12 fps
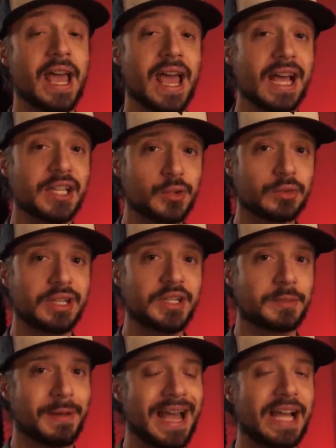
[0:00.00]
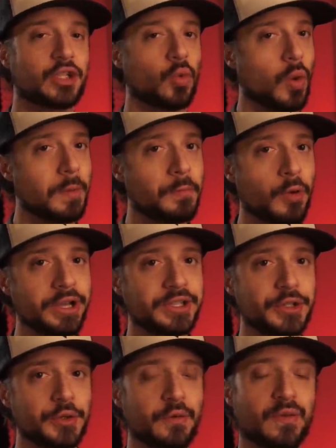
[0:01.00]
has released patch
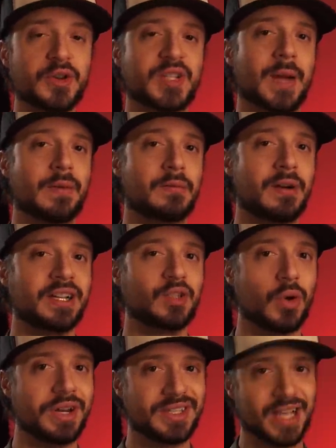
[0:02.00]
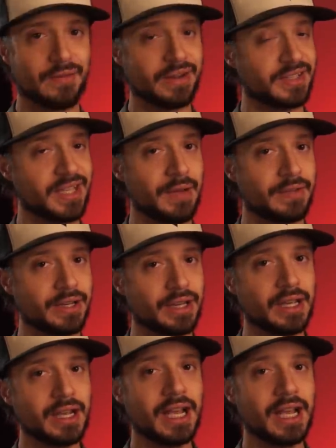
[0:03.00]
1.2 for Cyberpunk 2077,